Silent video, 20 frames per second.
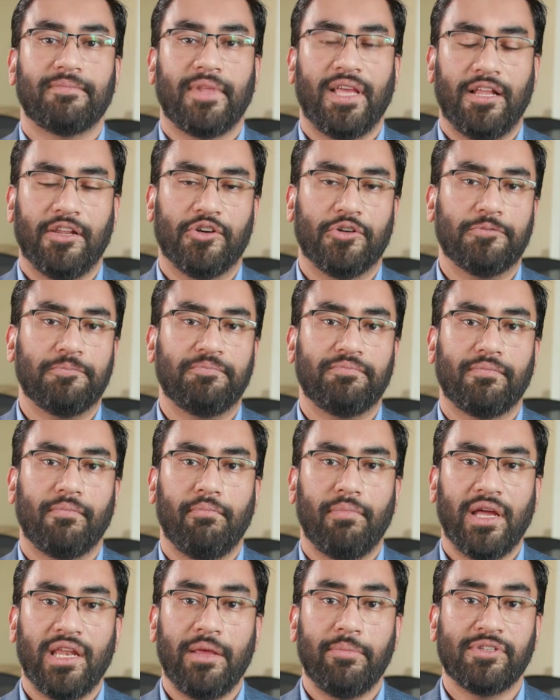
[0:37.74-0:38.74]
Hello,
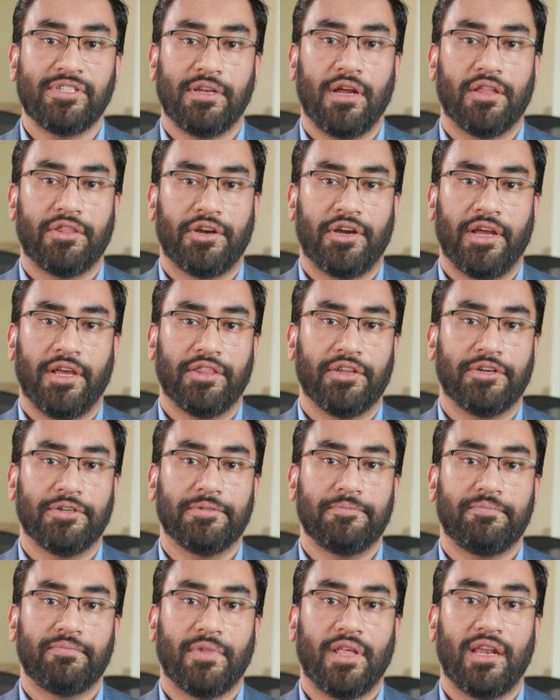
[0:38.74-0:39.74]
my name is Nadir Haider,
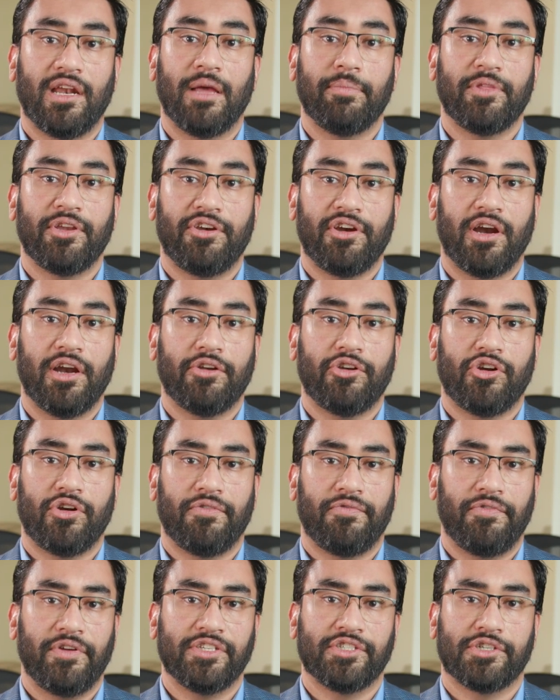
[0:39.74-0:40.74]
and I'm the Director
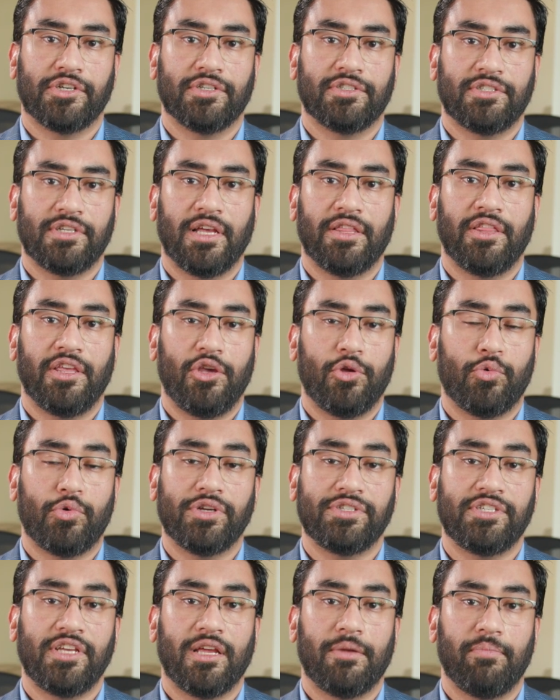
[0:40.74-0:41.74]
of Research at the
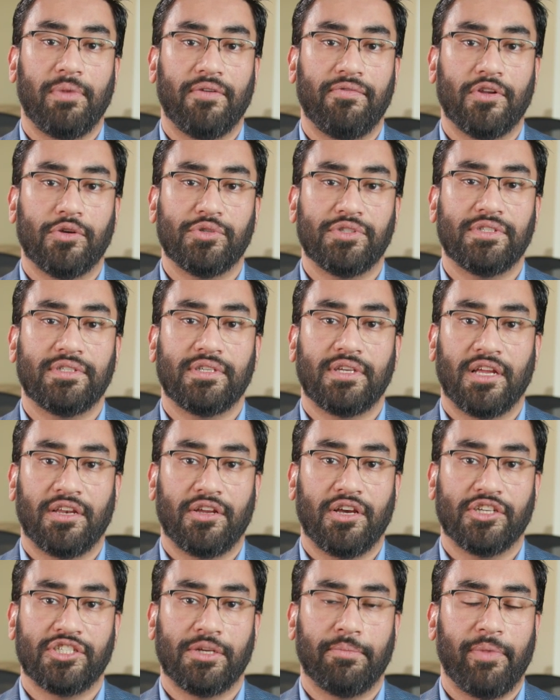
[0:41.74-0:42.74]
University at Buffalo's
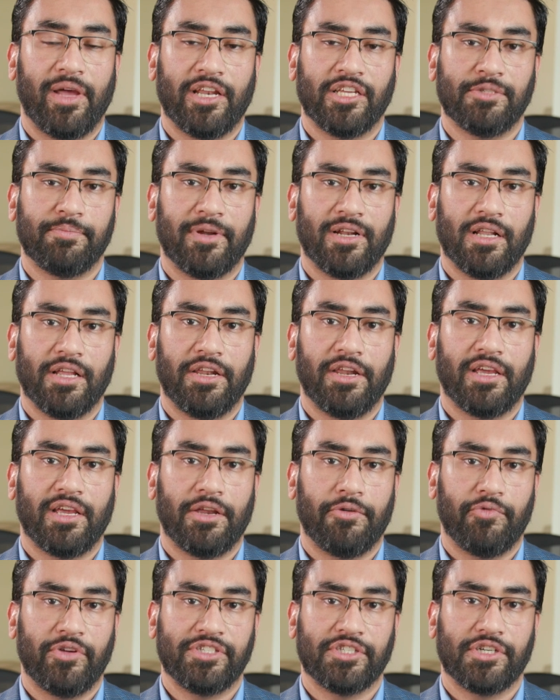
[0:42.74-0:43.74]
Concussion Management Clinic
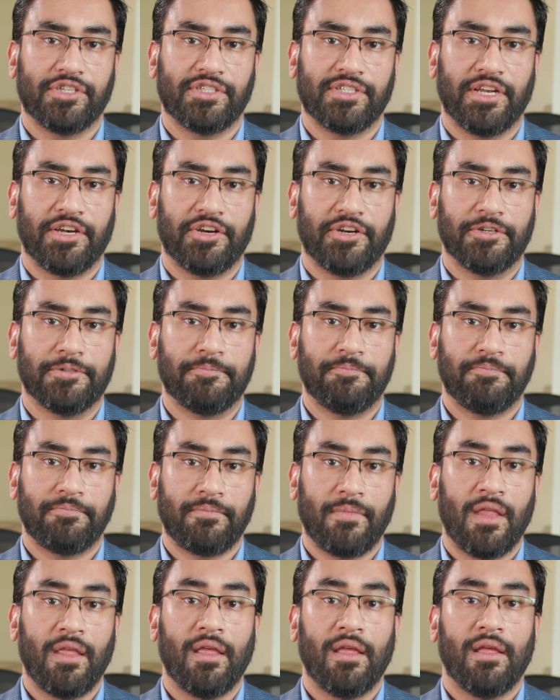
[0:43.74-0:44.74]
and Research Center.
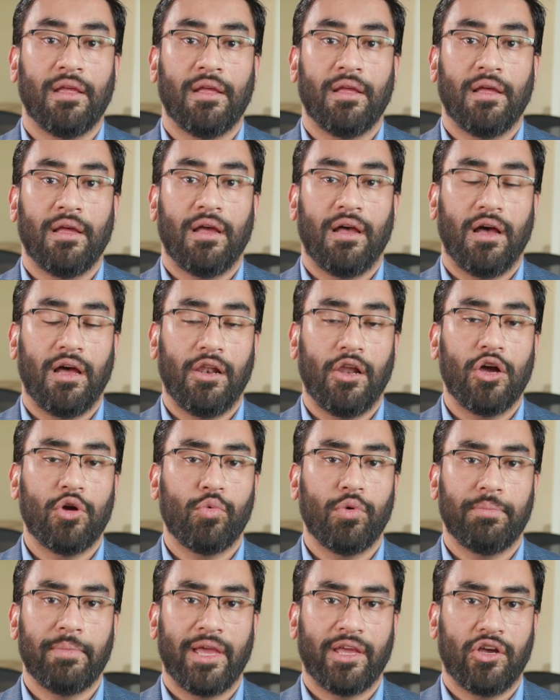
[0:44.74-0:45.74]

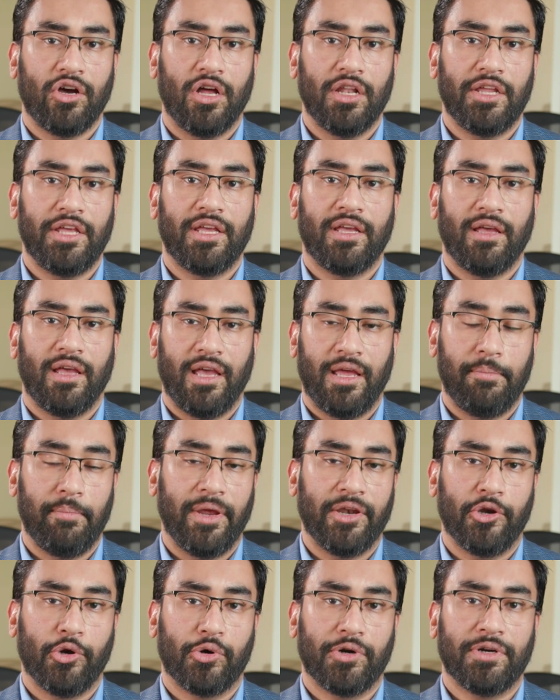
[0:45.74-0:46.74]
Along with my colleague and
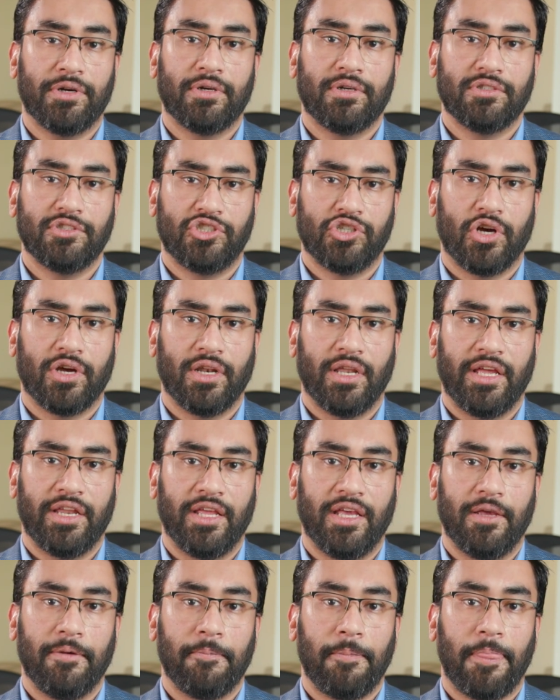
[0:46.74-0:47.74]
mentor, John
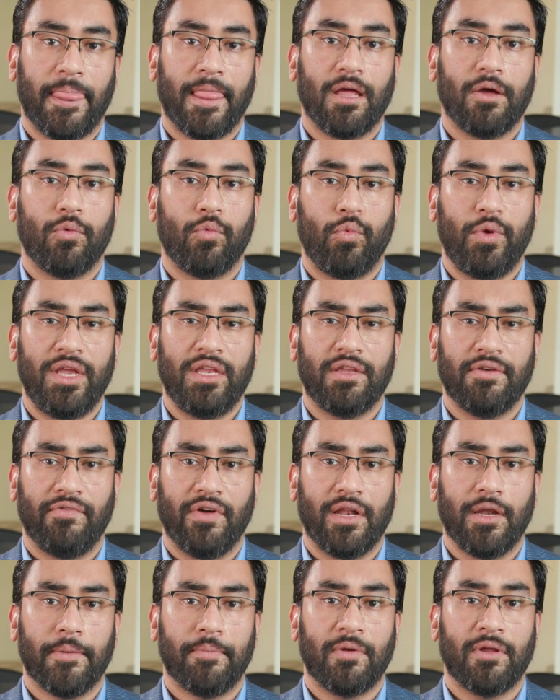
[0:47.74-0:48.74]
Leddy, we
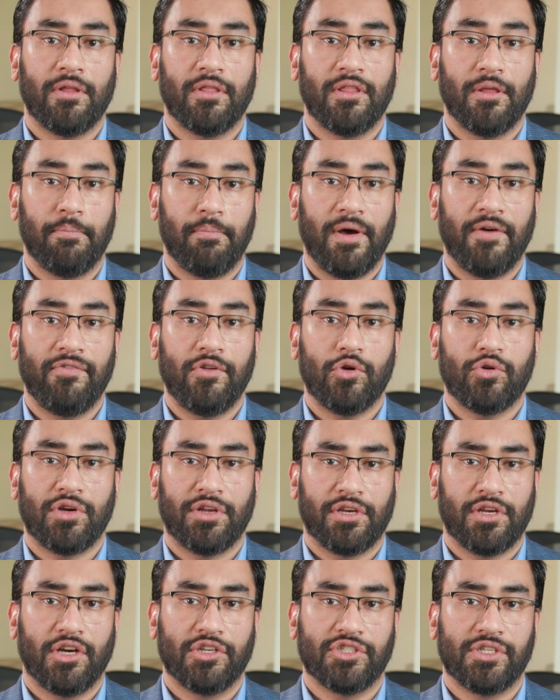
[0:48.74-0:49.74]
developed the Buffalo
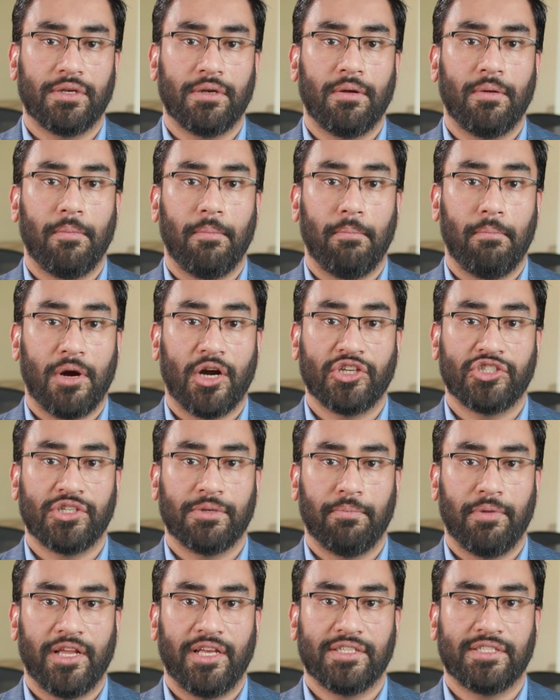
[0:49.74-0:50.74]
Concussion March
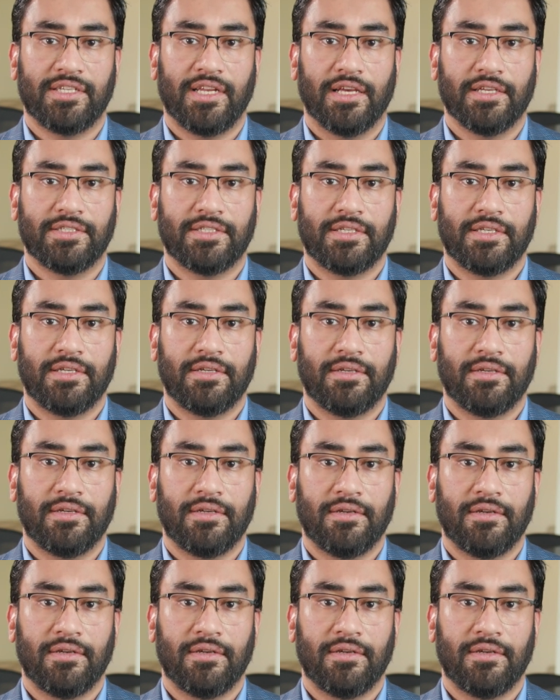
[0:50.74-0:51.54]
in Place test.